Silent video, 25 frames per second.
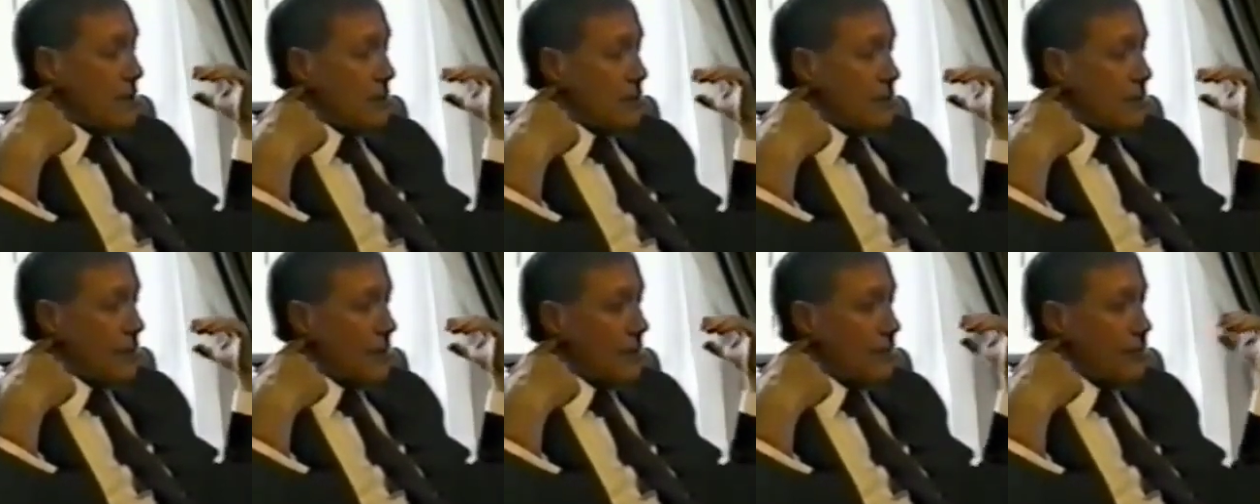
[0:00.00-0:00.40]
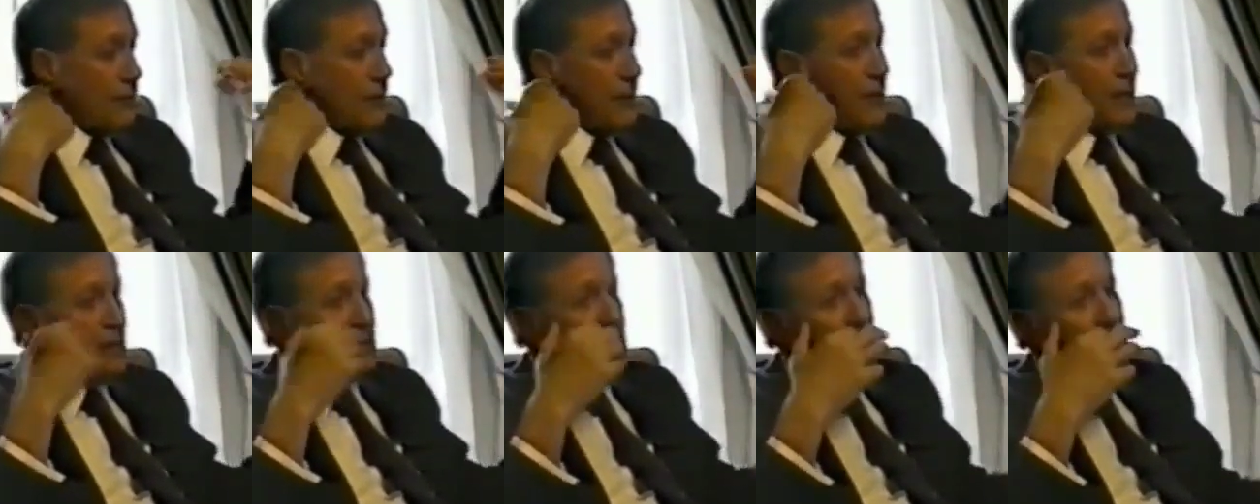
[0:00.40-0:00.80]

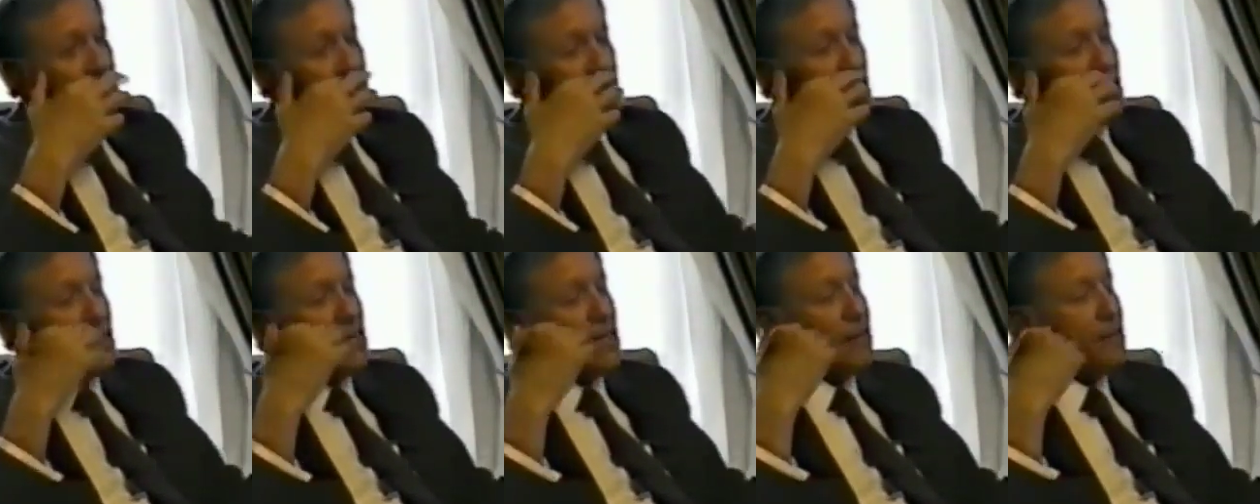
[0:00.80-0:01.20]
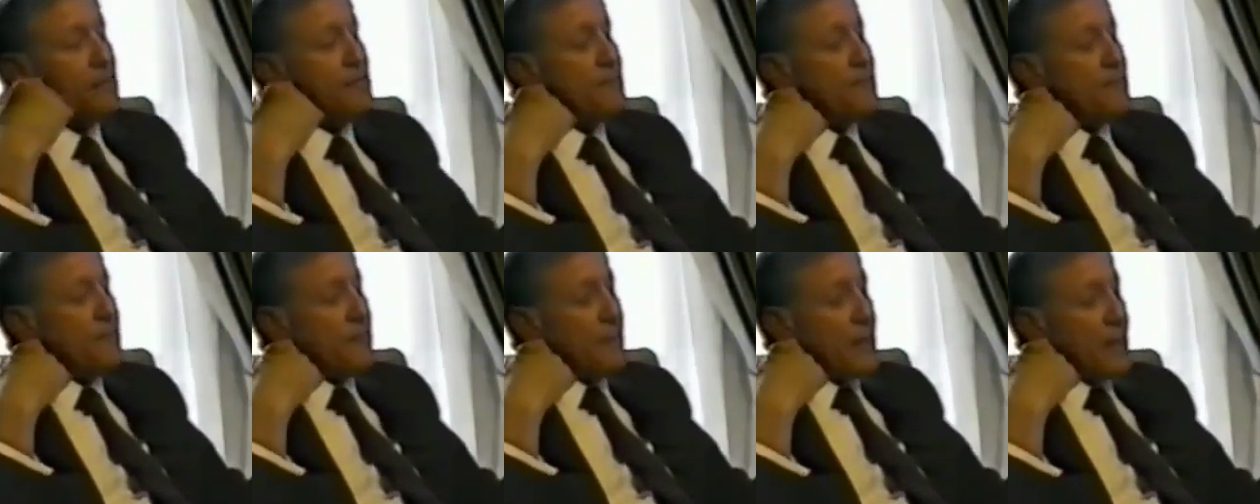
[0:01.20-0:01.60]
24 hours a day,
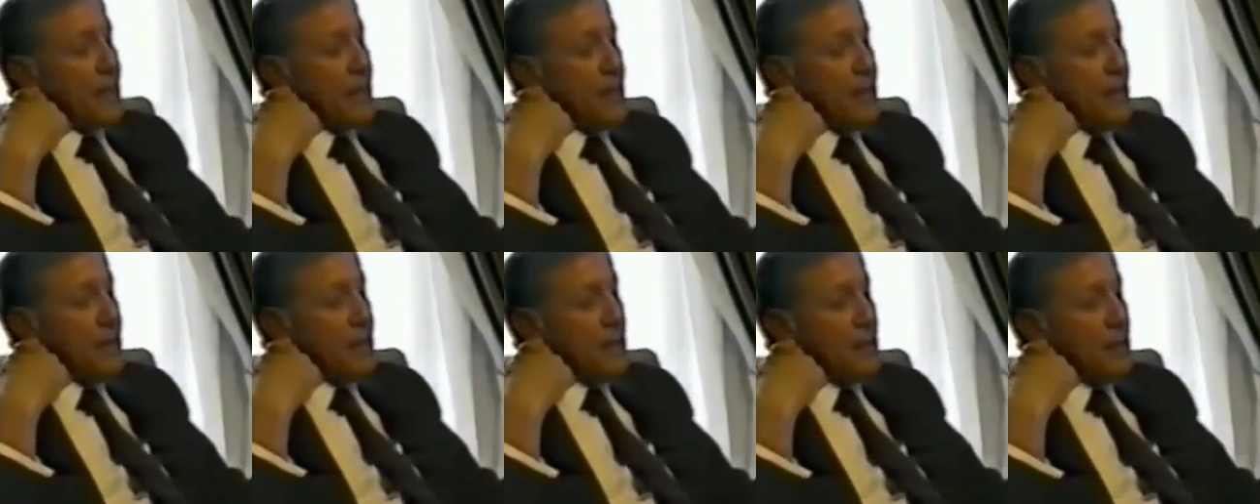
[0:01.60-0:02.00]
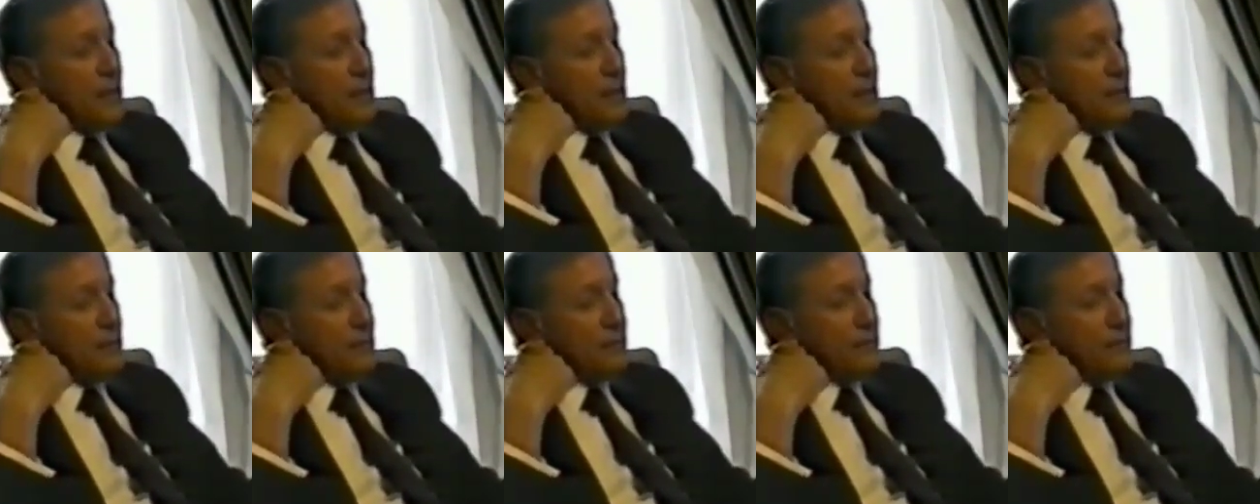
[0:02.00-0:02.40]

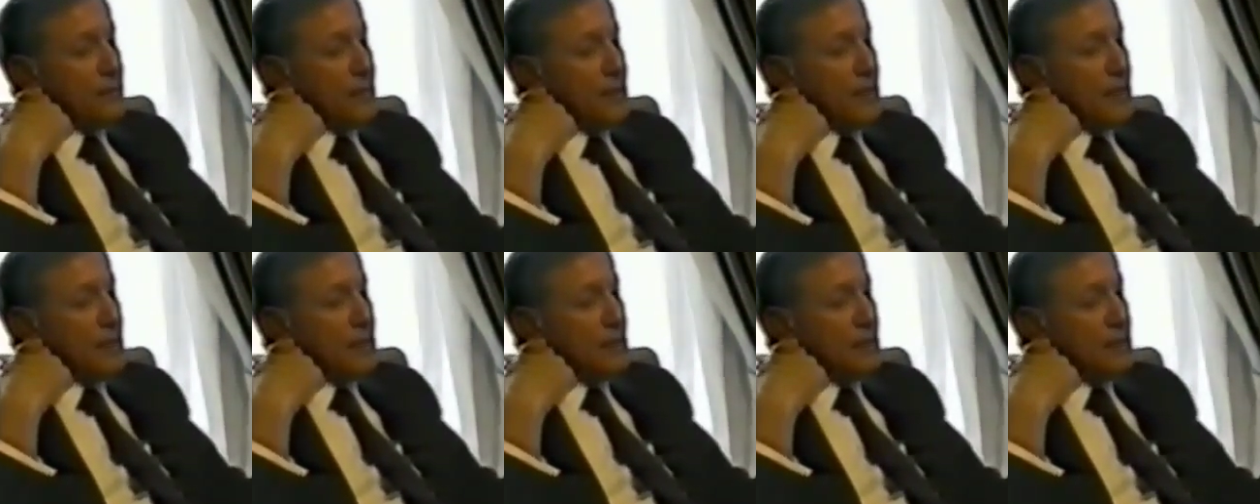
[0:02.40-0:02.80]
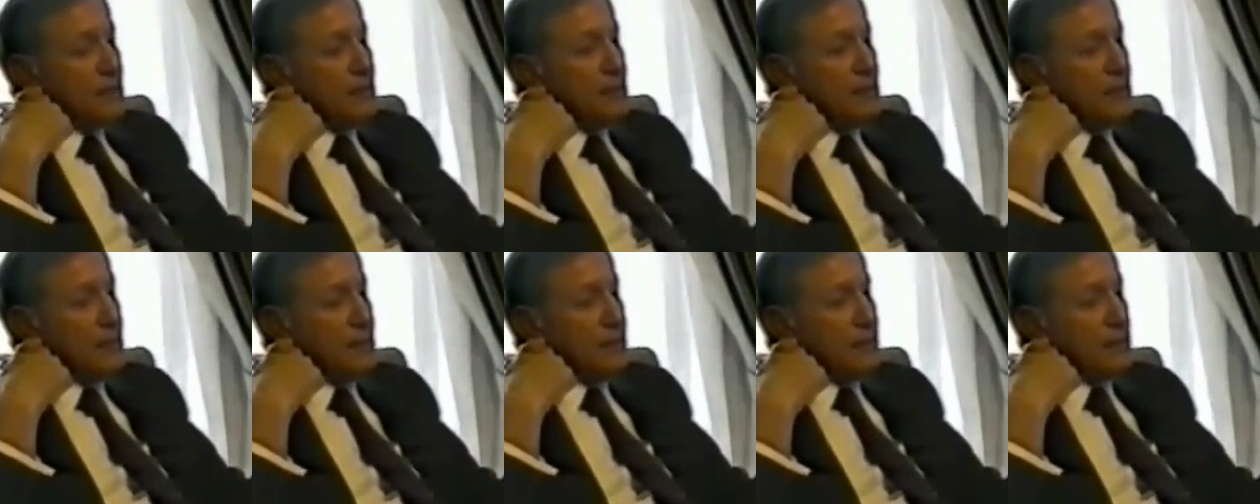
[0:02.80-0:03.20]

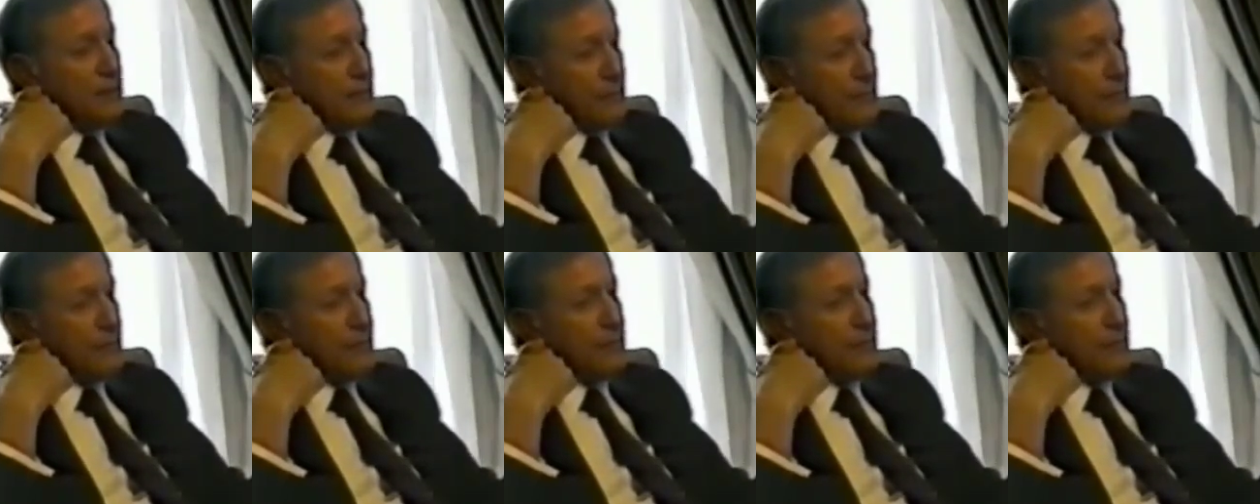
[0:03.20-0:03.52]
and so